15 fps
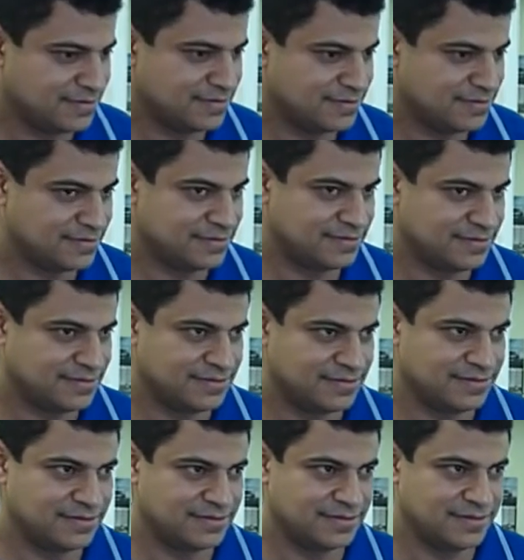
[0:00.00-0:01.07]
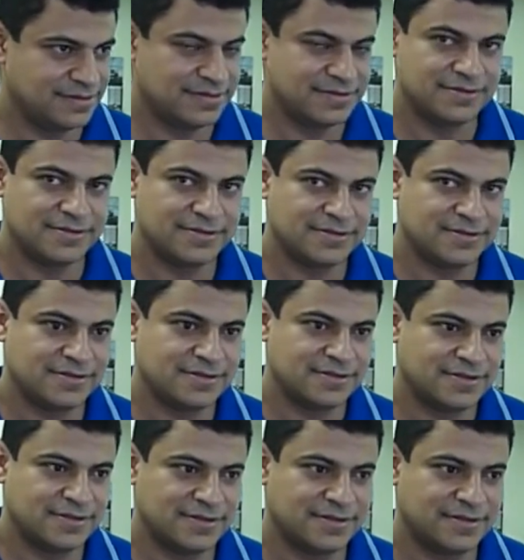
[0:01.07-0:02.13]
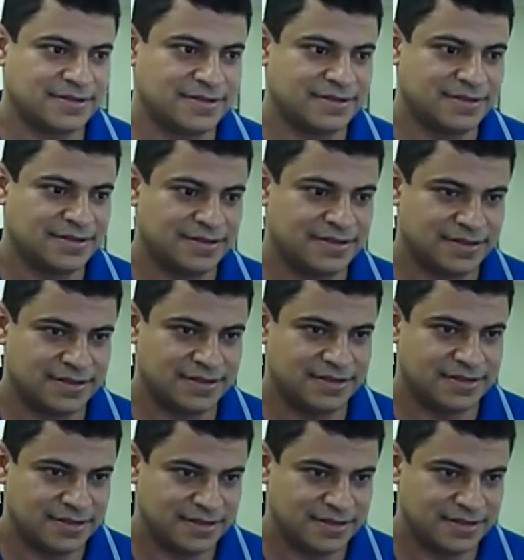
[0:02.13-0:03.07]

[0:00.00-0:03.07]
No words are spoken by the person on screen.